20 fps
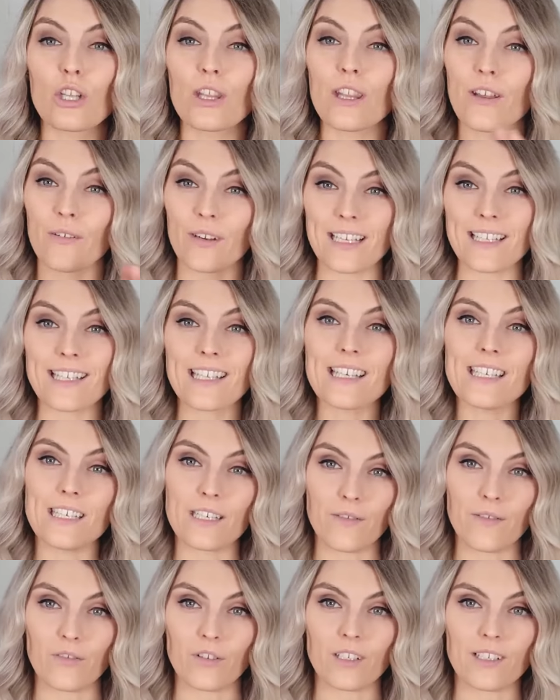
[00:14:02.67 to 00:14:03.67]
there is a
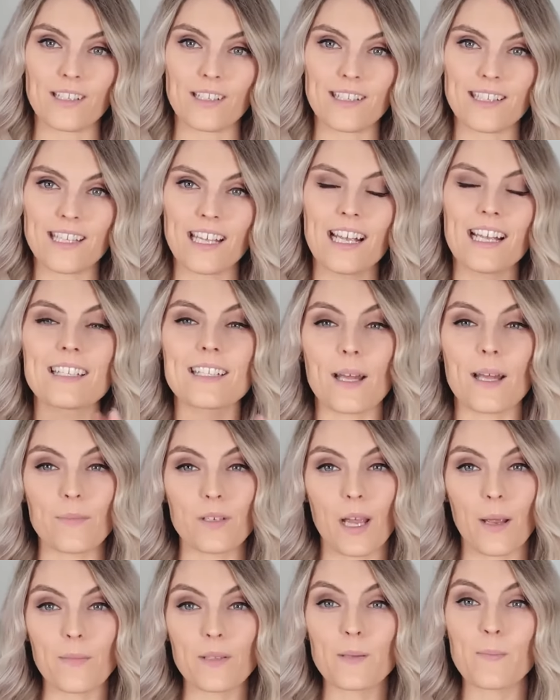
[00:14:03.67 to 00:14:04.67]
difference.
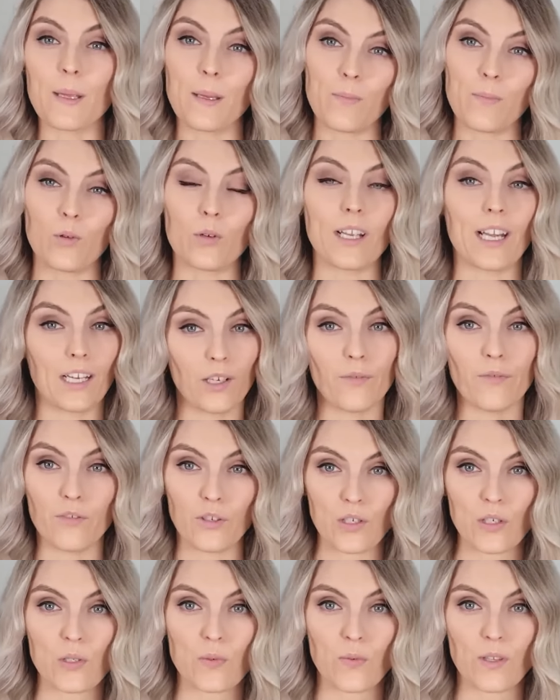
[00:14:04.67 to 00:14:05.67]
Sometimes people get
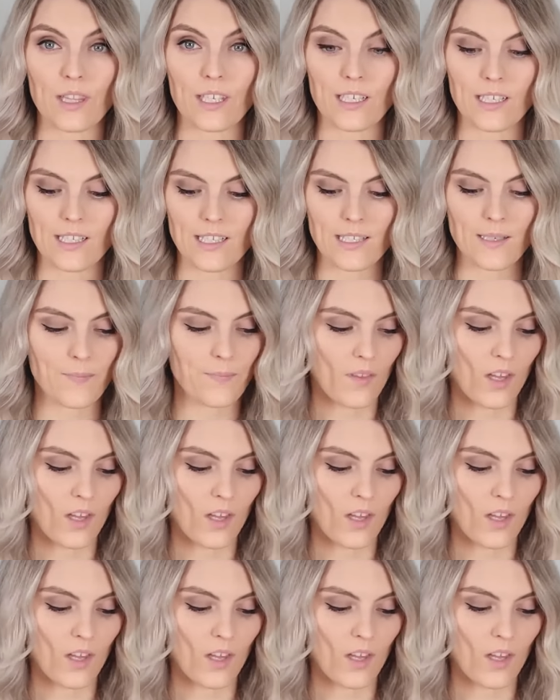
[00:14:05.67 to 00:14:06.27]
confused with this.